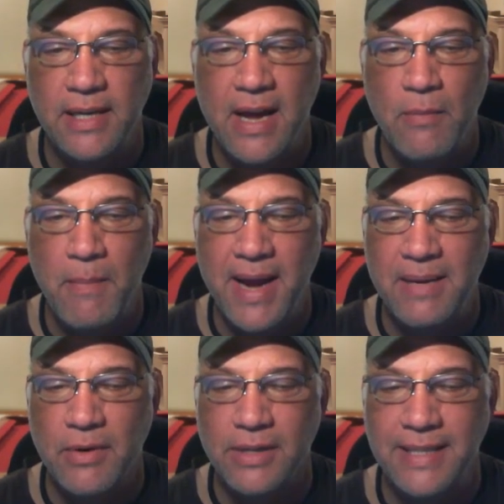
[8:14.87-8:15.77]
and now
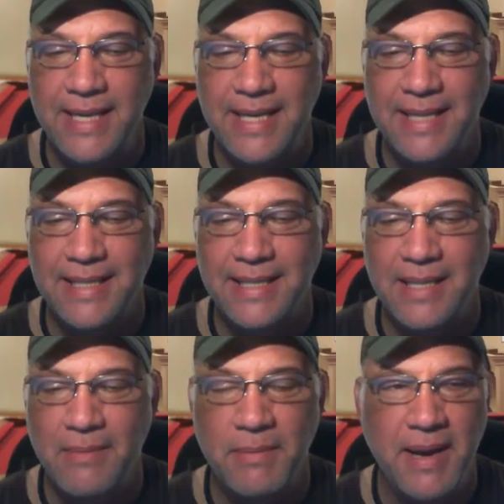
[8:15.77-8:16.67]
Manny Martinez
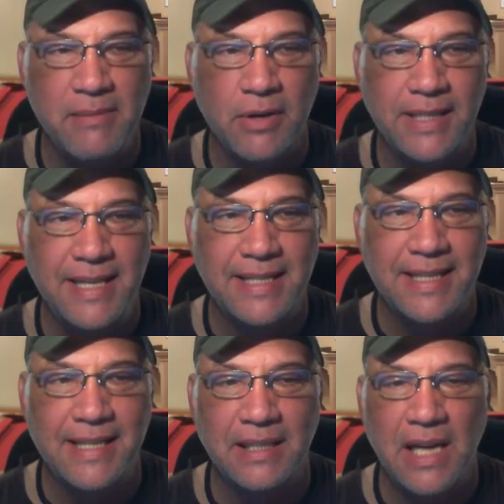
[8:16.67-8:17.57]
is up, and Manny Martinez is
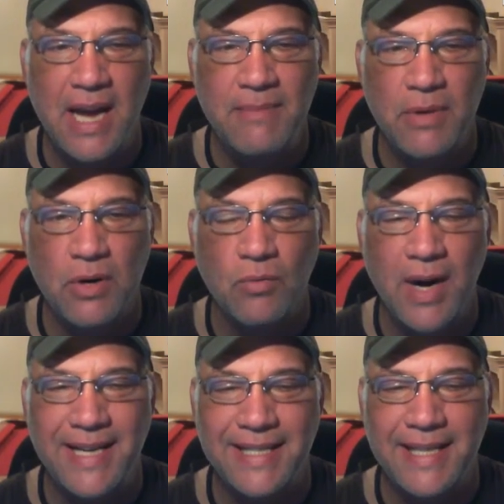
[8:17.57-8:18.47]
going to hit a line ball
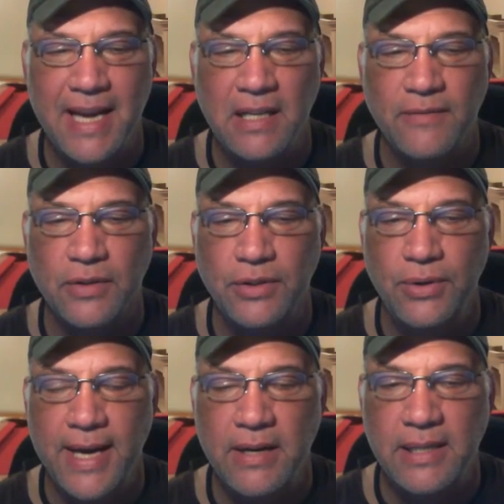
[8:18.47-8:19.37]
right at Stanley for
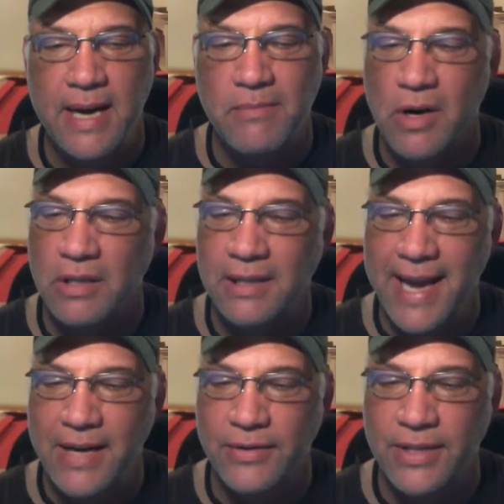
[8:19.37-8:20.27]
two down, and now Marlon
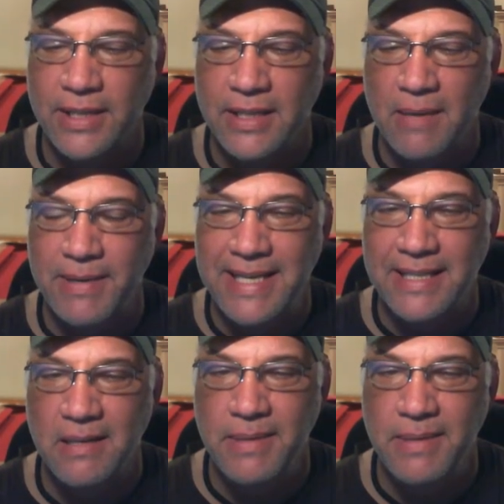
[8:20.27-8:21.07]
Anderson is up, and he's going to